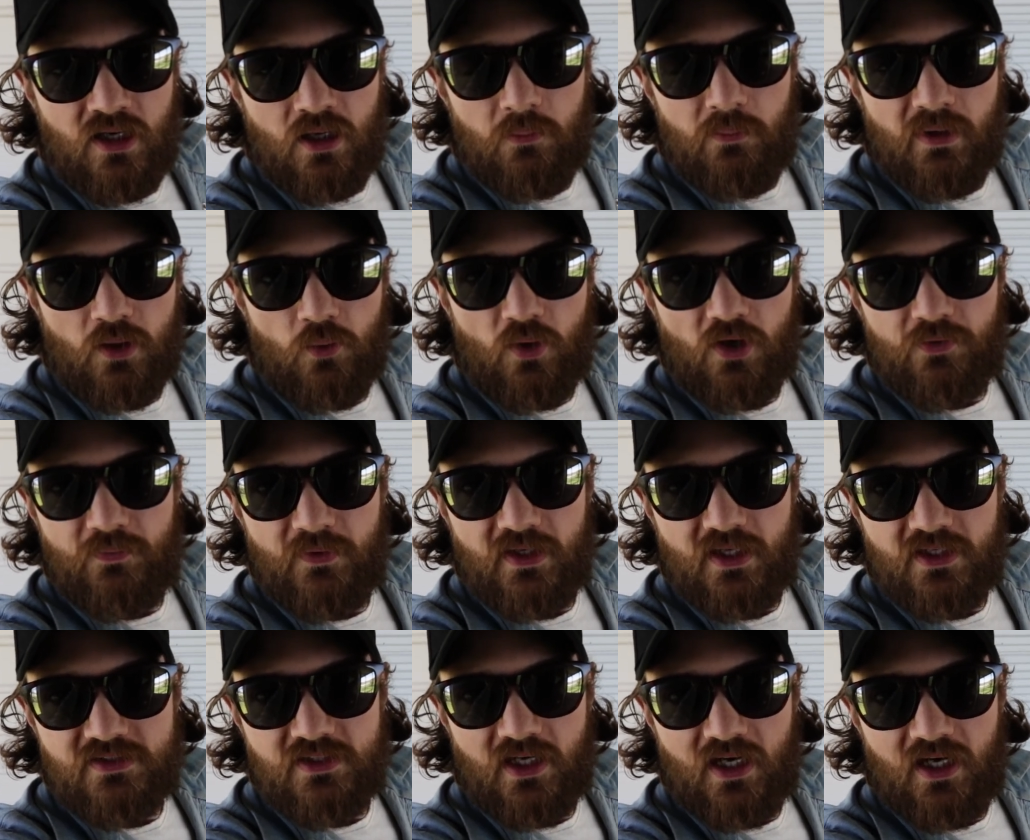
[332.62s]
bear with me
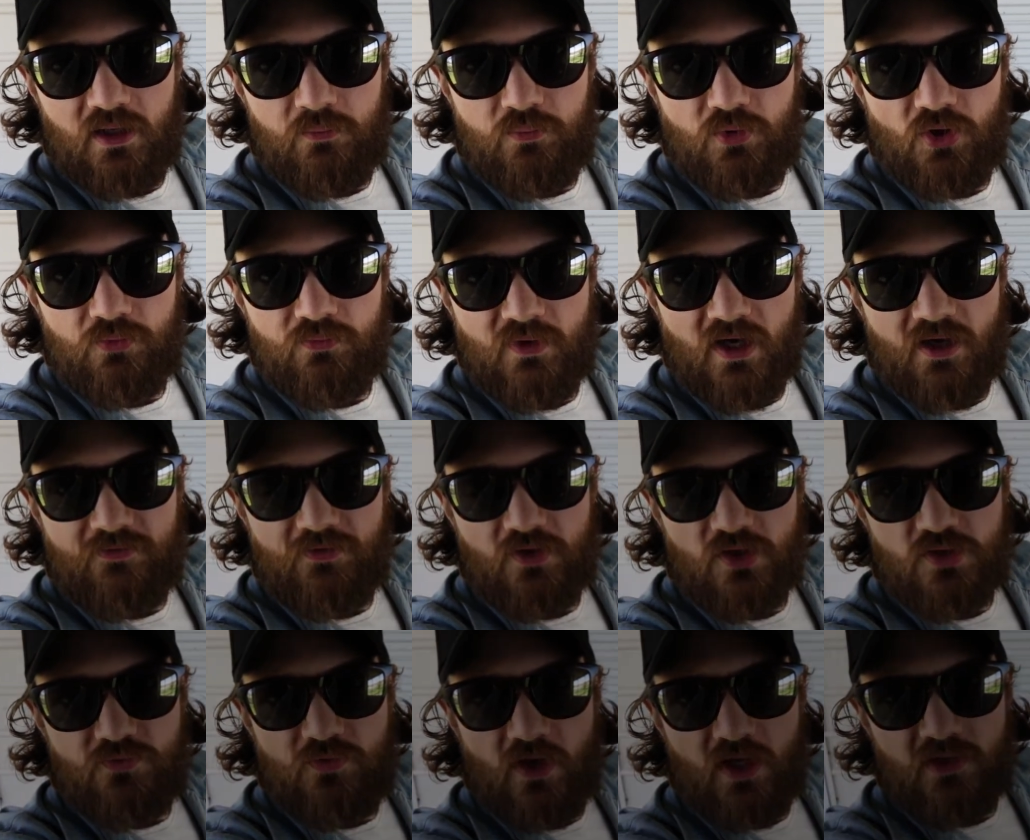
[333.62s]
as I build my
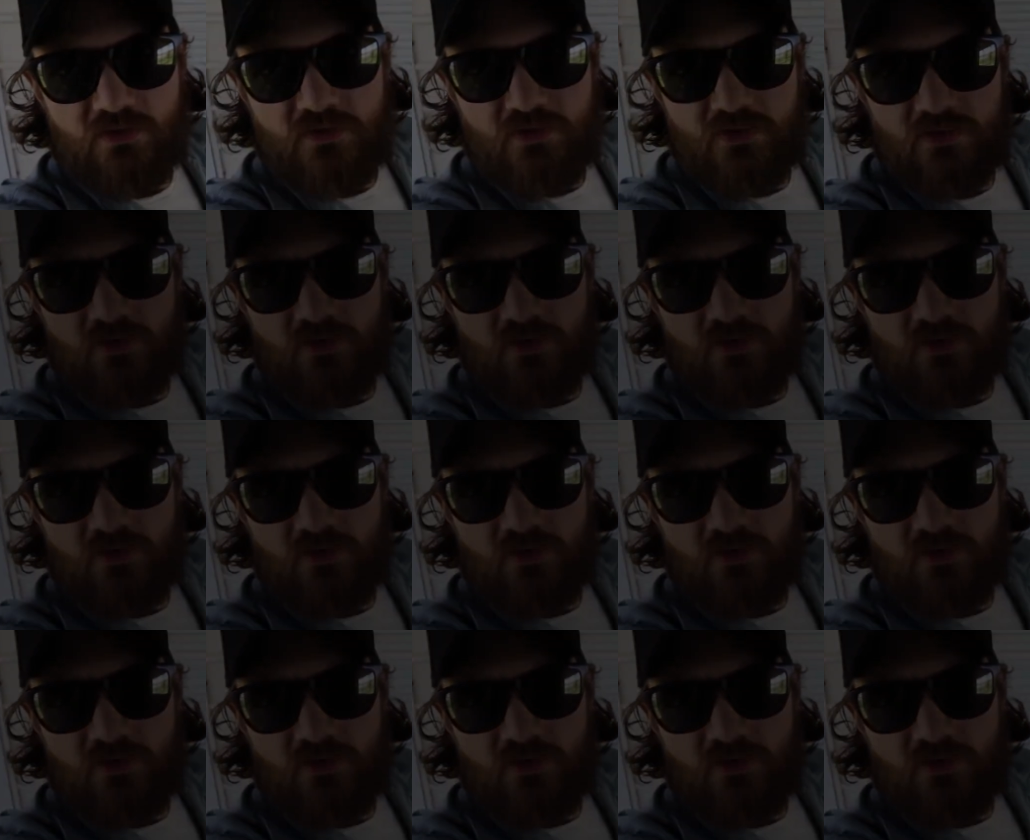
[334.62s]
first fence.